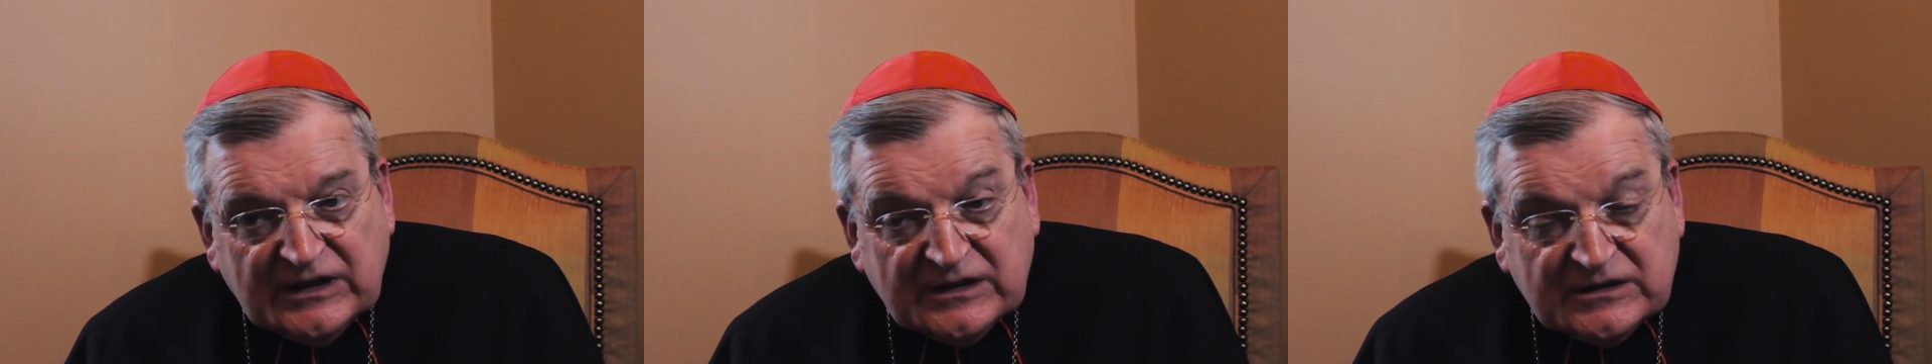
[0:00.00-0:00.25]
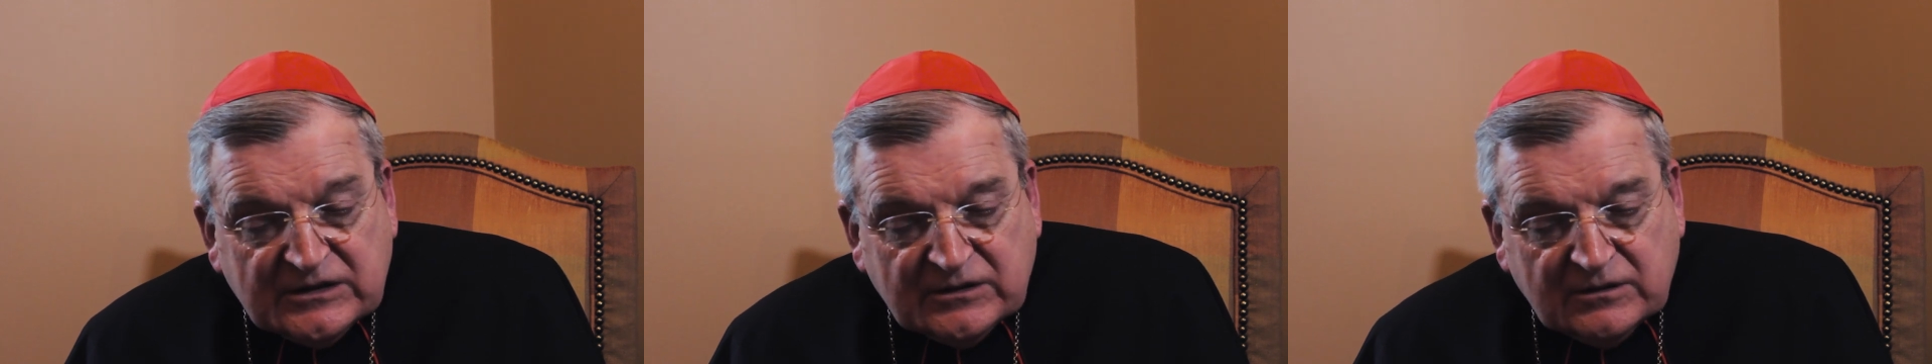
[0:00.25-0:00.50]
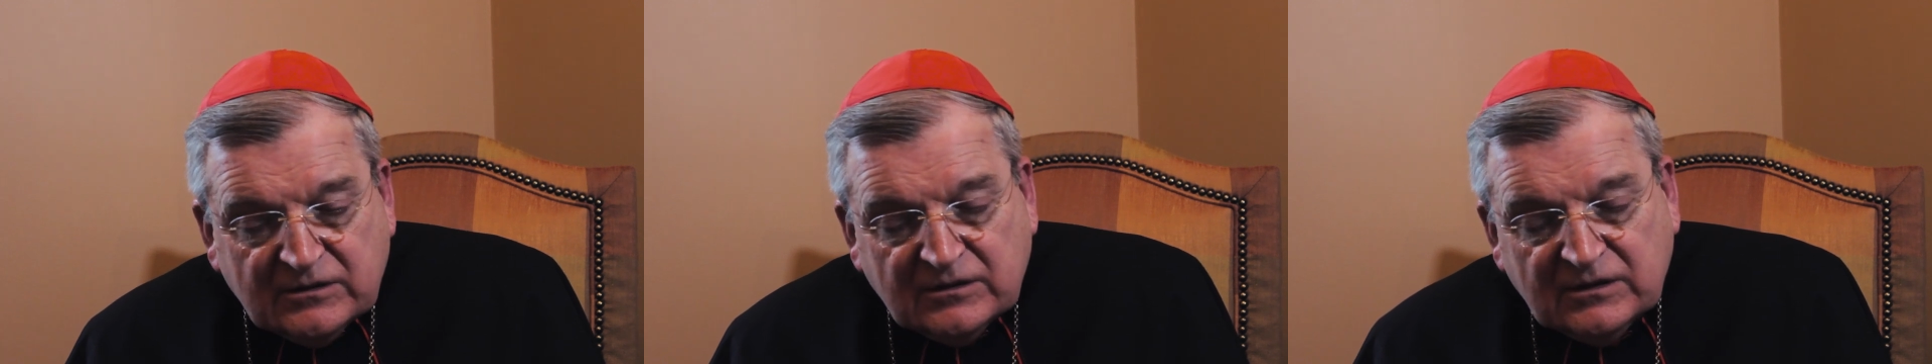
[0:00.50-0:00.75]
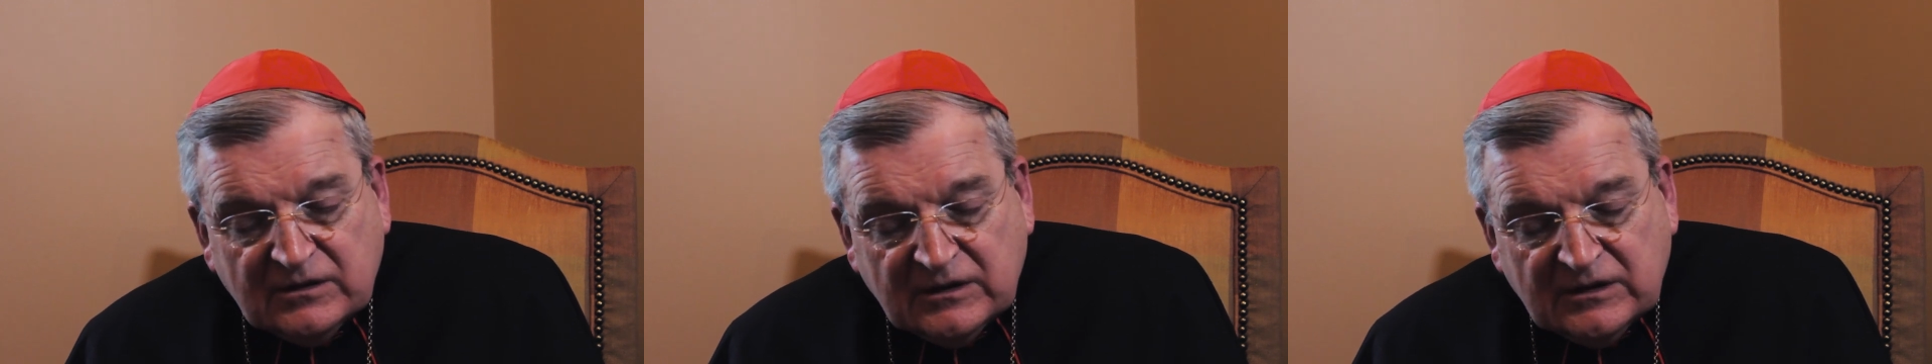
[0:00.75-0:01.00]

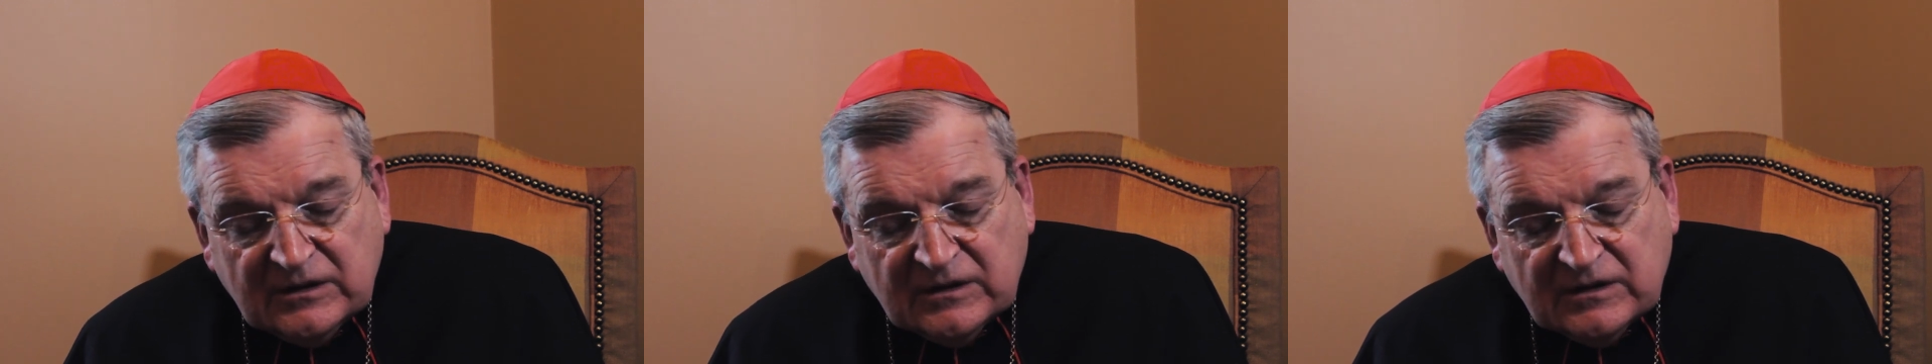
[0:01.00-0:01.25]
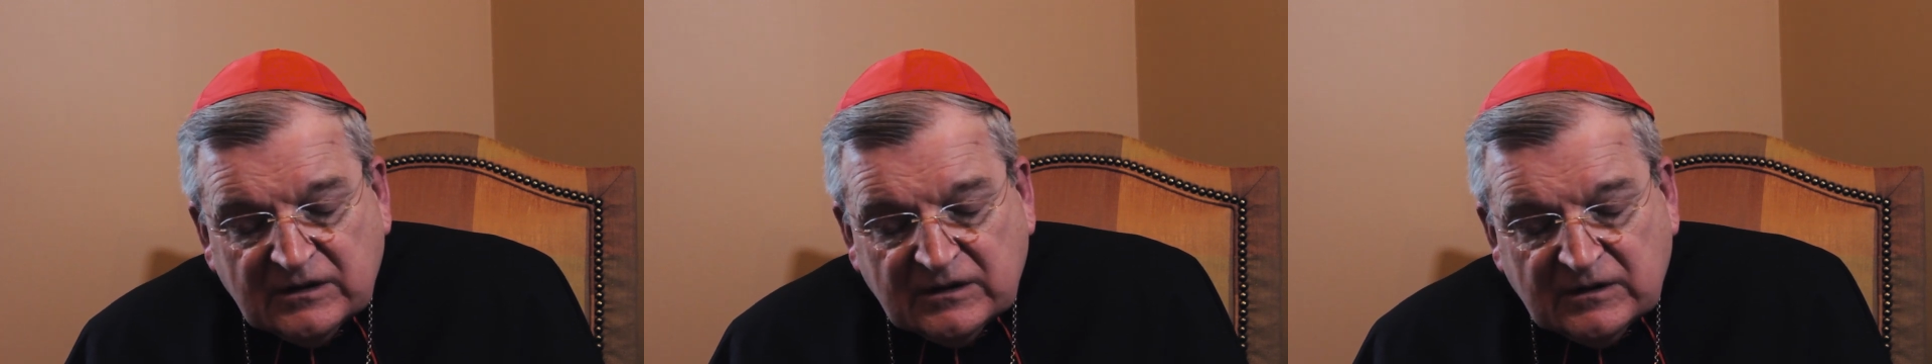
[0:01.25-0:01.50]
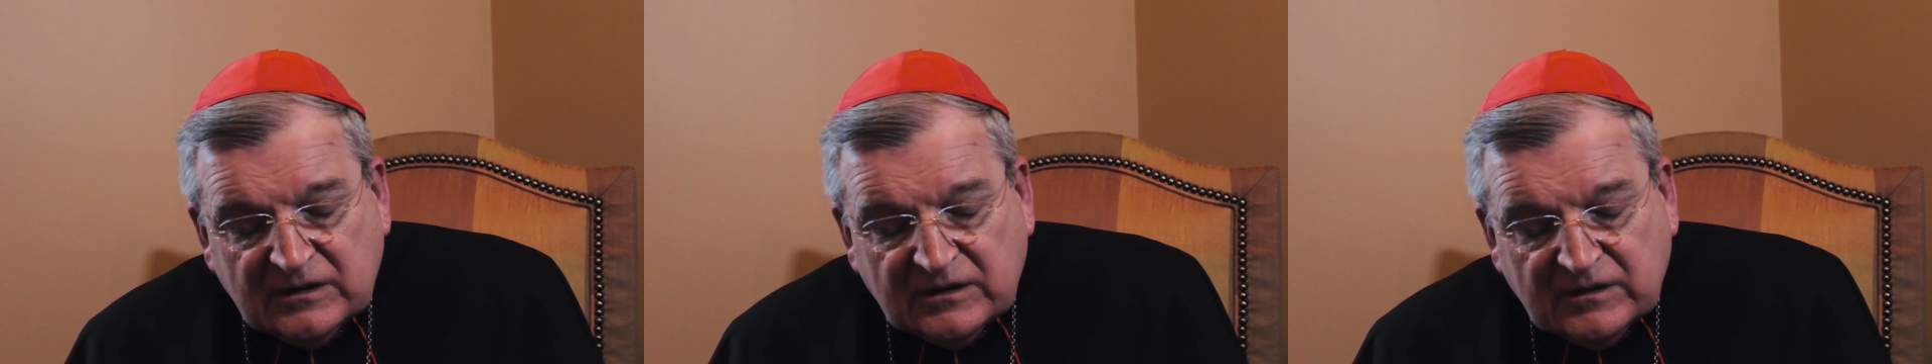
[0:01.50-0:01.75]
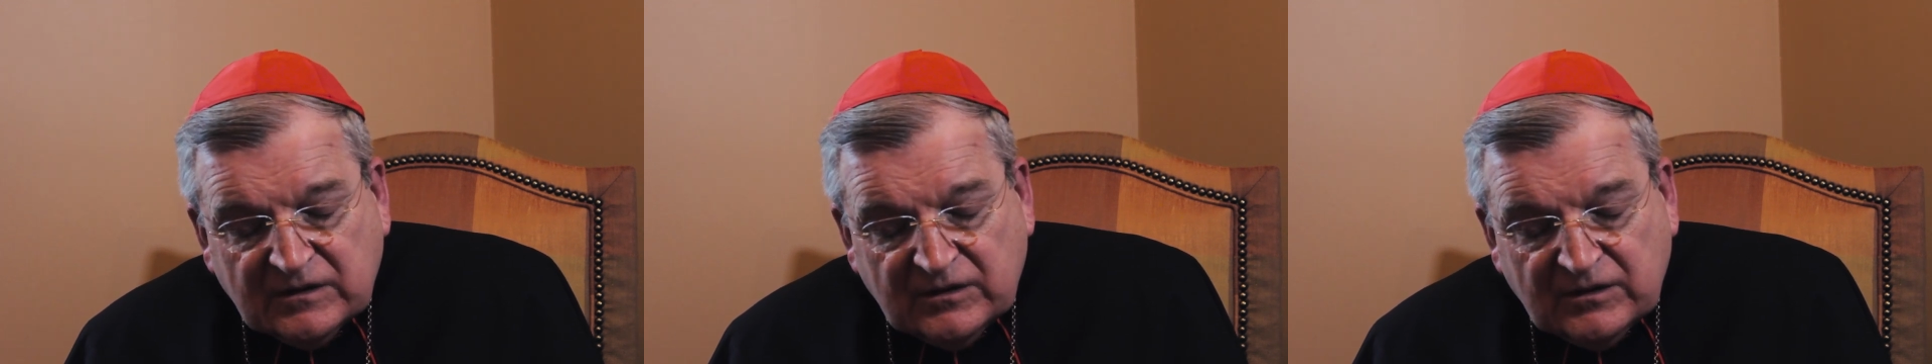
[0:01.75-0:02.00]
into the